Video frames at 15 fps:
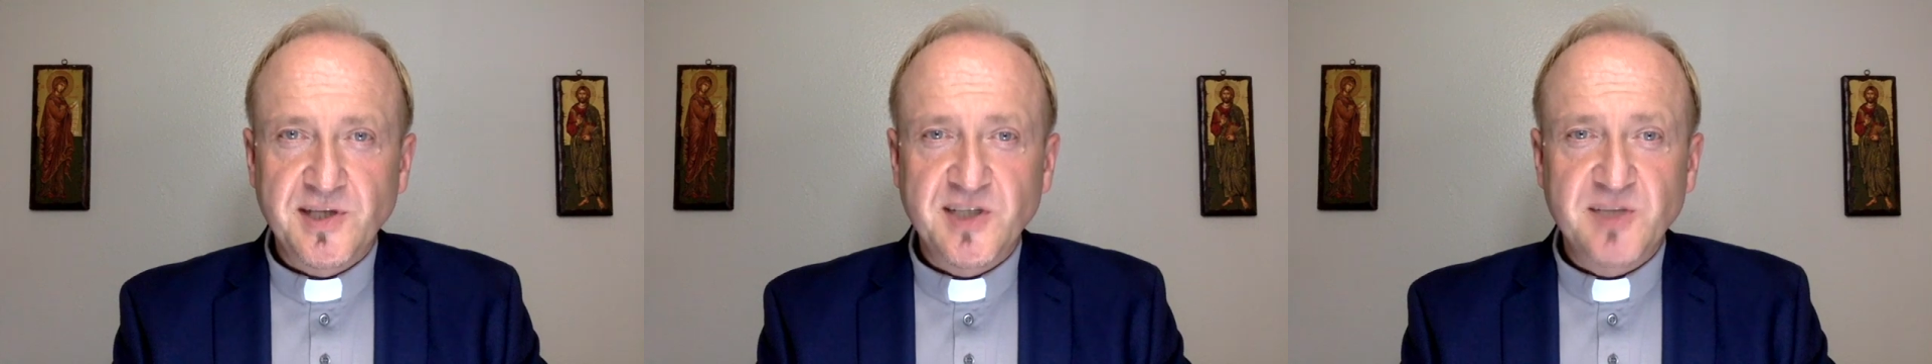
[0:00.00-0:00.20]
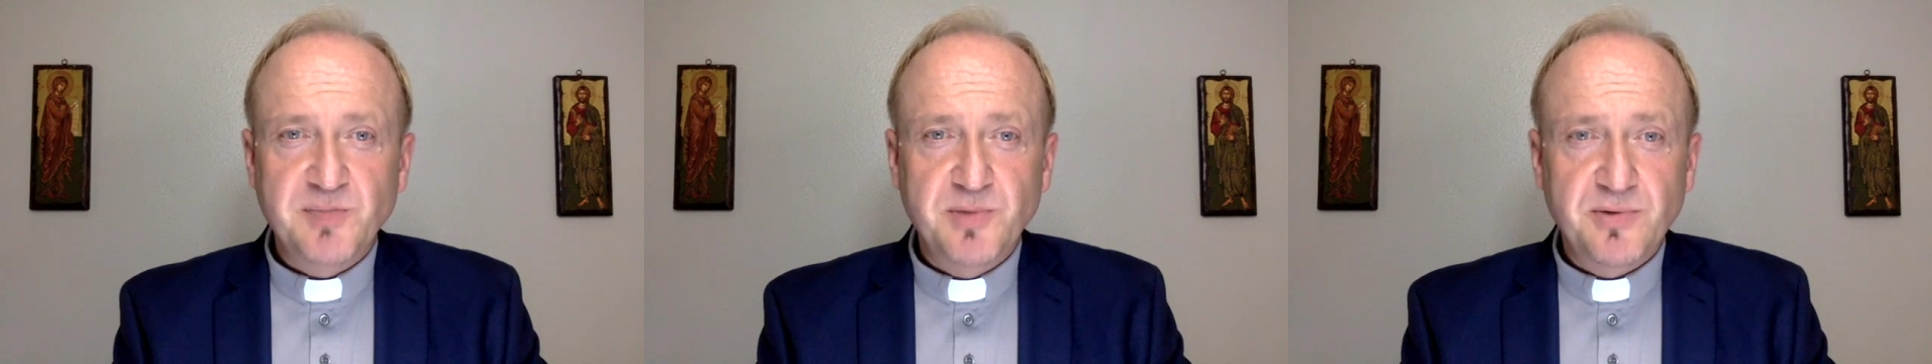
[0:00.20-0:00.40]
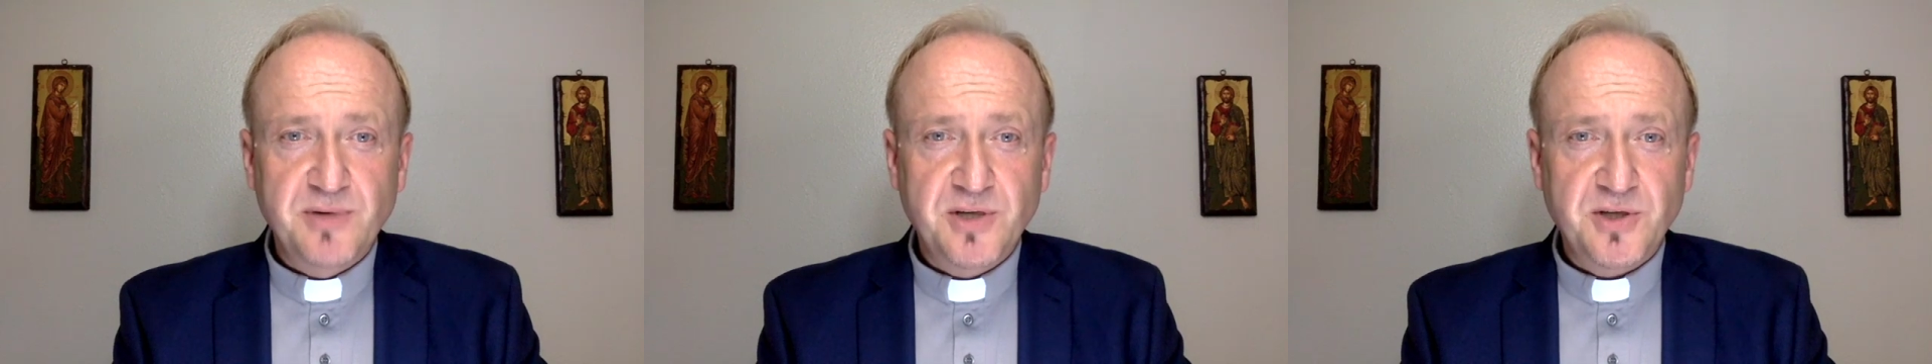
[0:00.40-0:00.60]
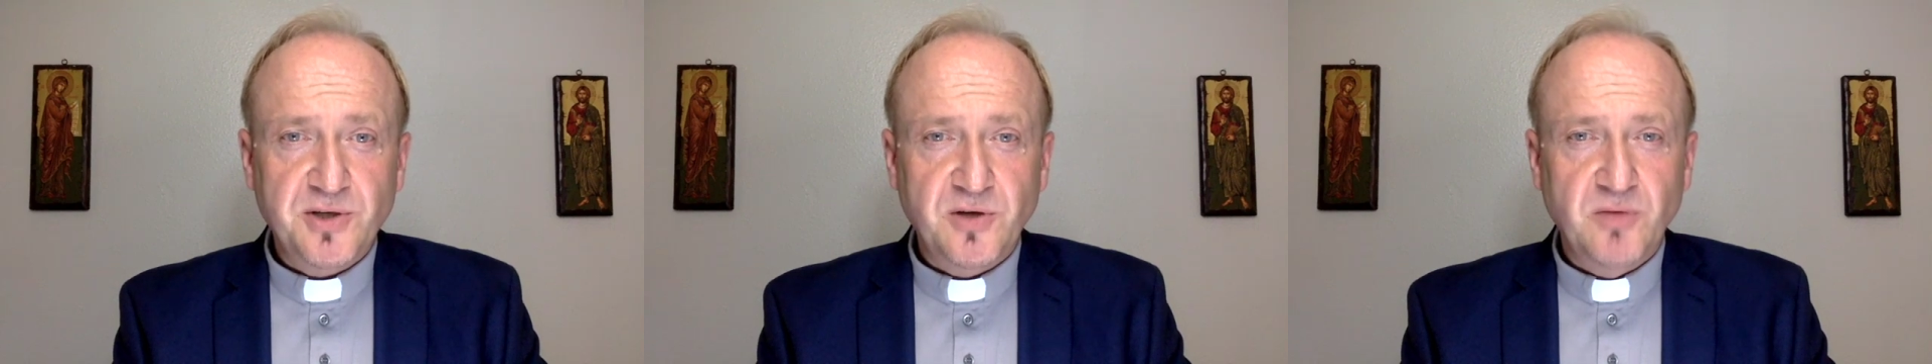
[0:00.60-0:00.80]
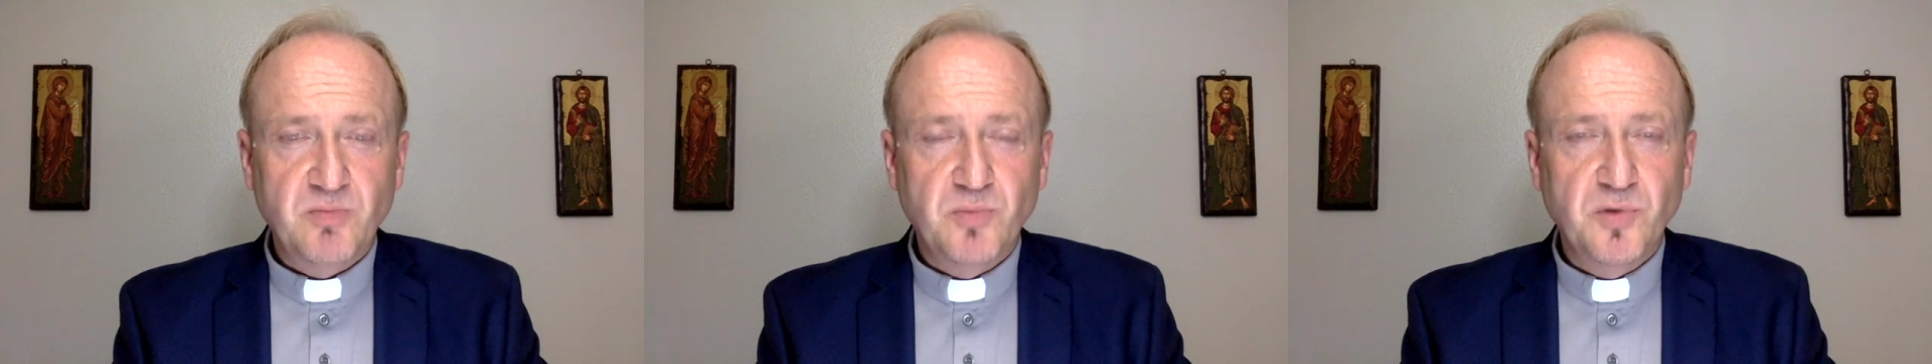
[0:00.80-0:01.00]

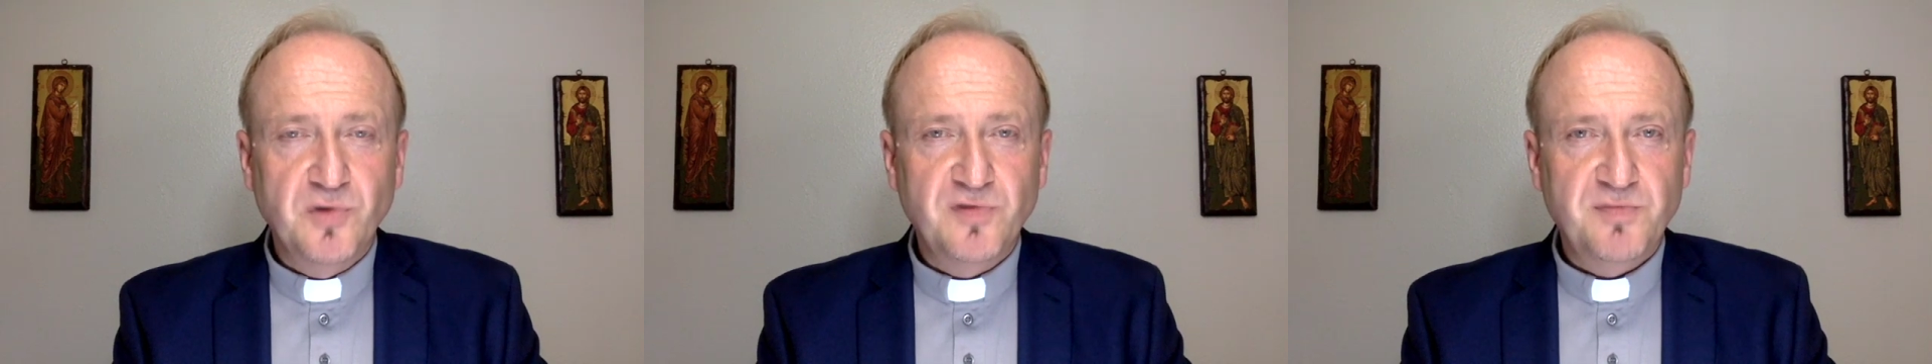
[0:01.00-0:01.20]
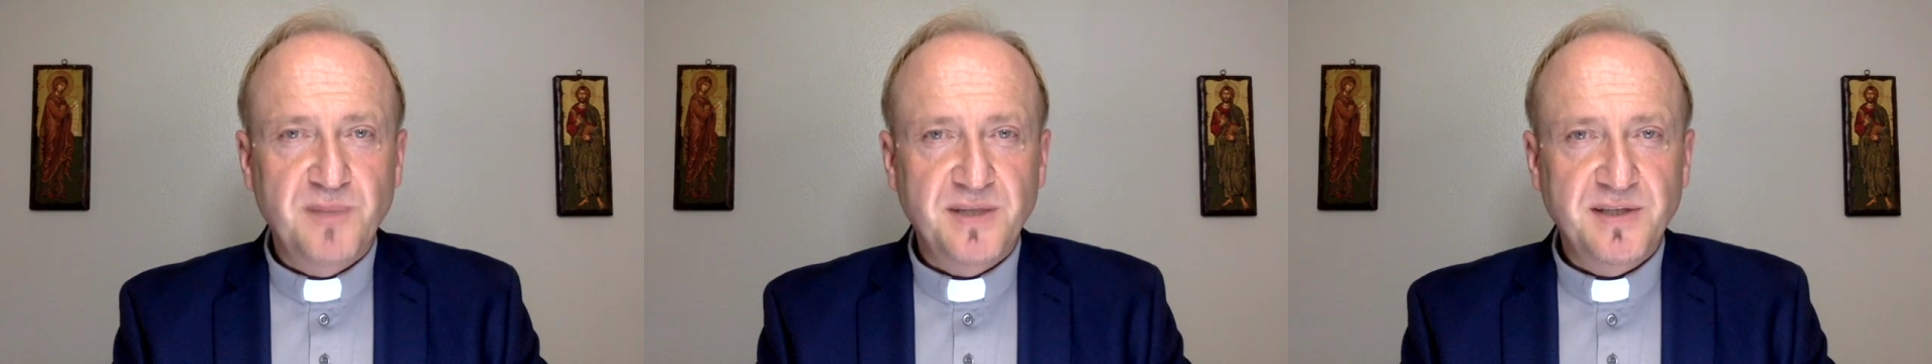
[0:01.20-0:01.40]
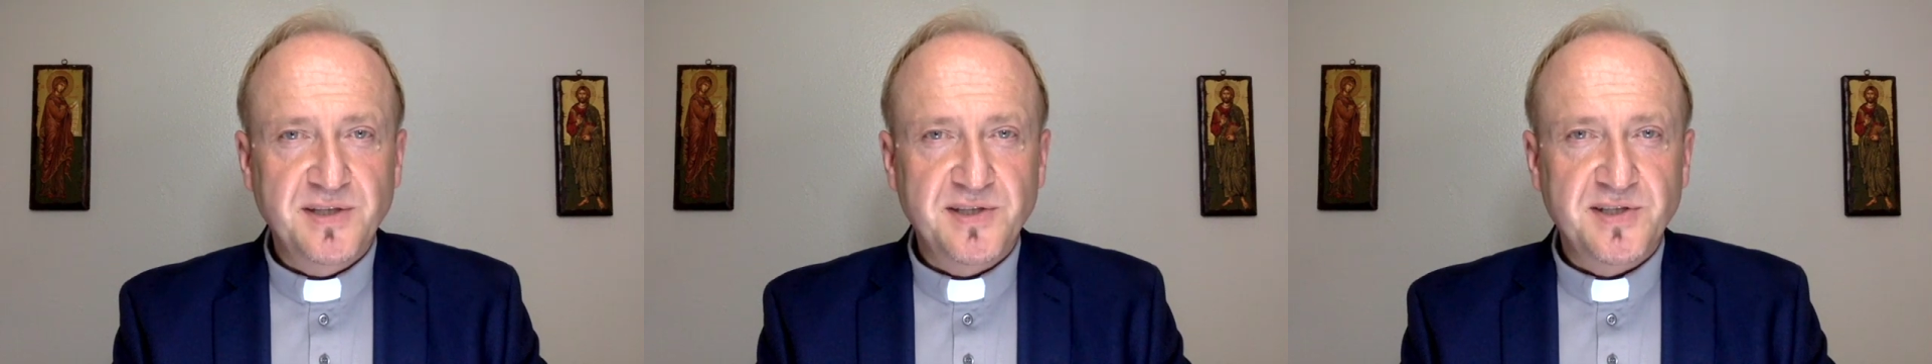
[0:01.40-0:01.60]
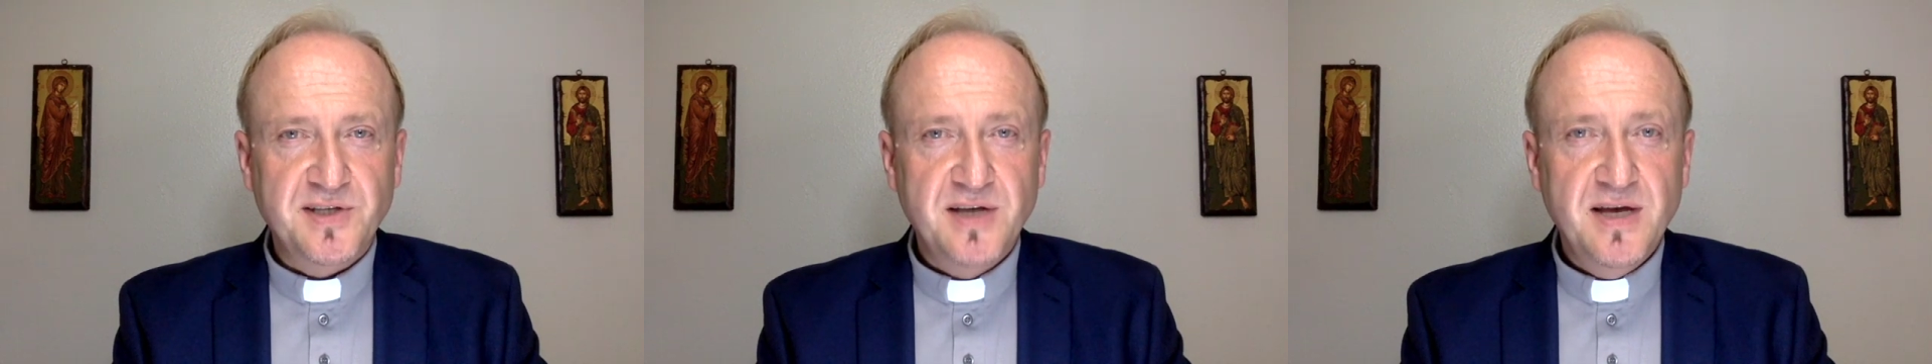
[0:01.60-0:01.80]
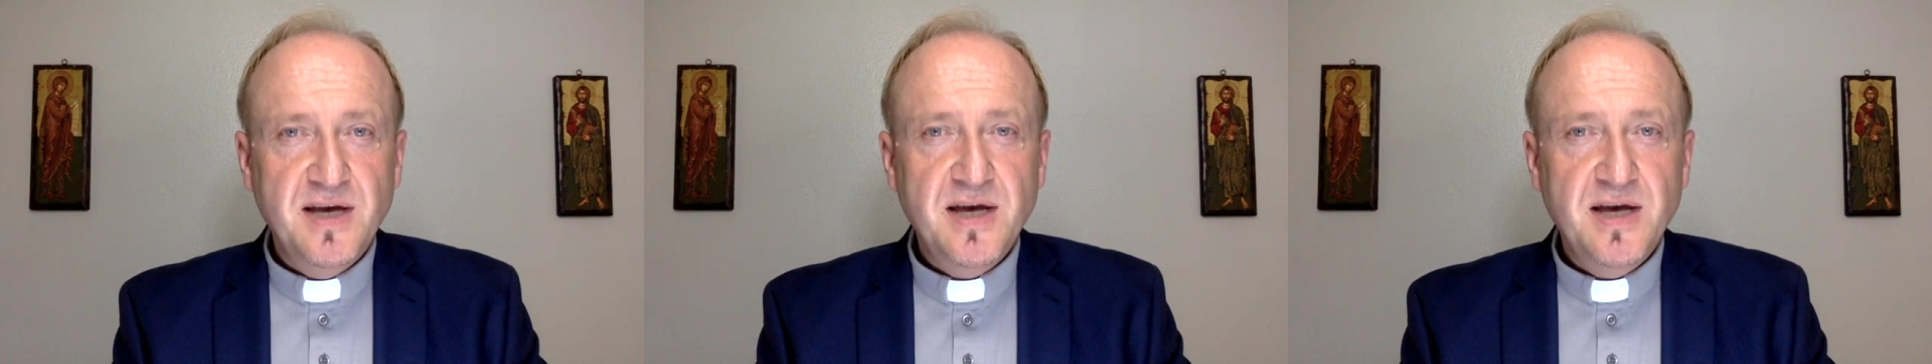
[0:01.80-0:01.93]
spiritual movements